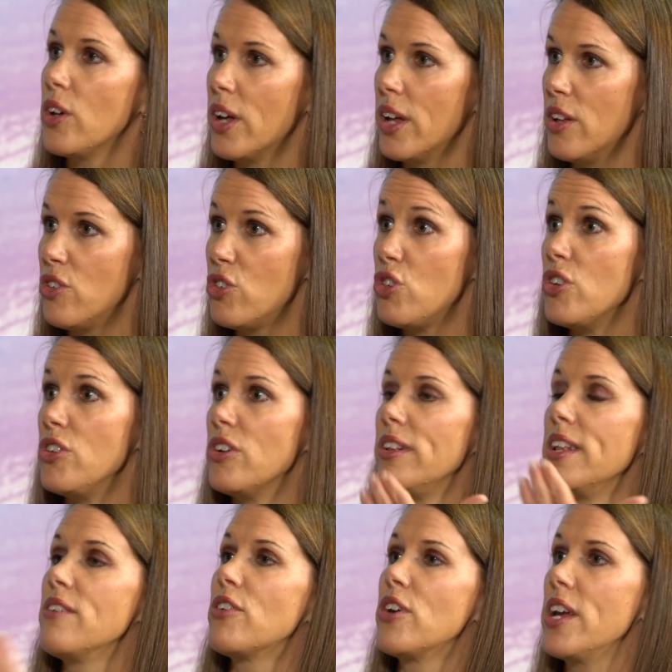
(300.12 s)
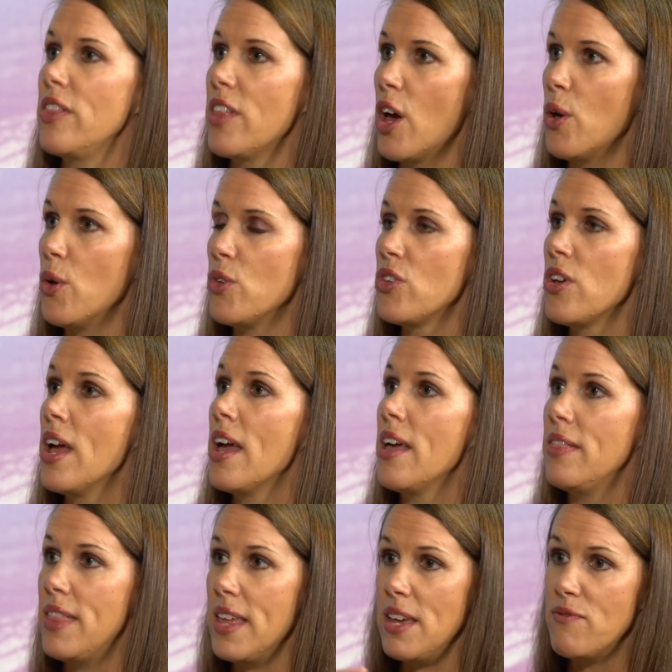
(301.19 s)
goods to delivering those,
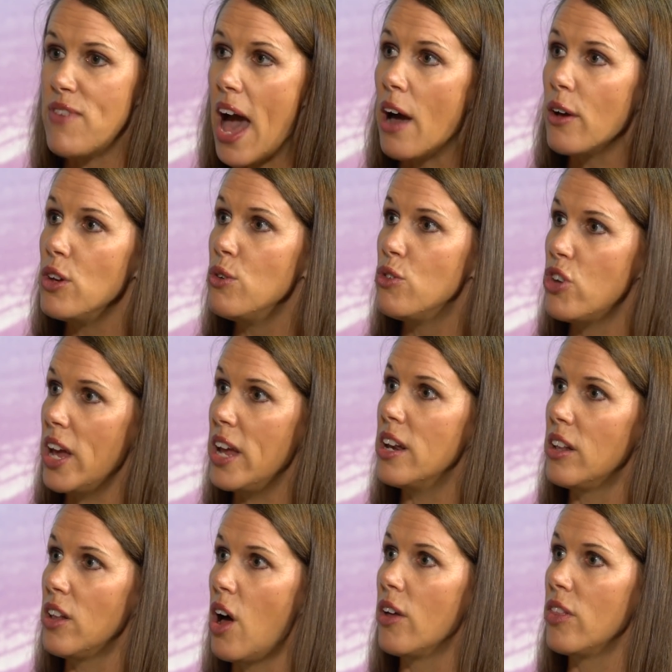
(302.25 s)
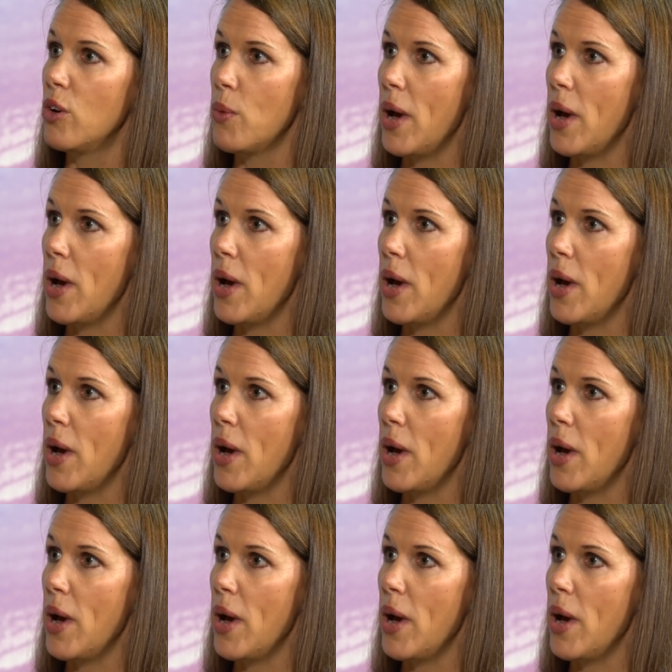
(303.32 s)
The value chain along the